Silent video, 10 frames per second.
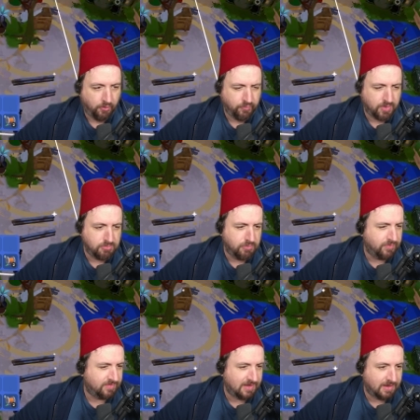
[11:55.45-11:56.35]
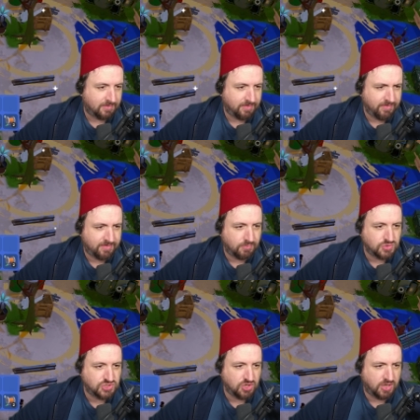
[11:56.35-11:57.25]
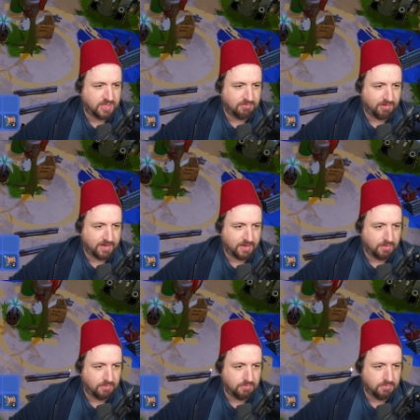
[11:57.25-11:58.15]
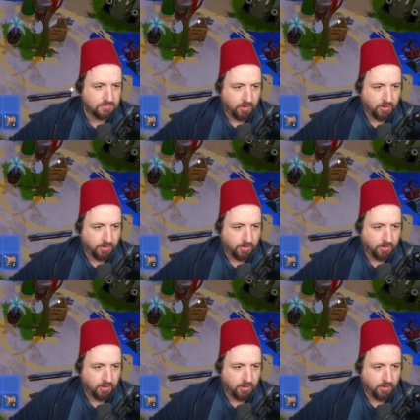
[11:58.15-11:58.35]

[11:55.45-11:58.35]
Hopefully we can move these later because everything's so junky right now.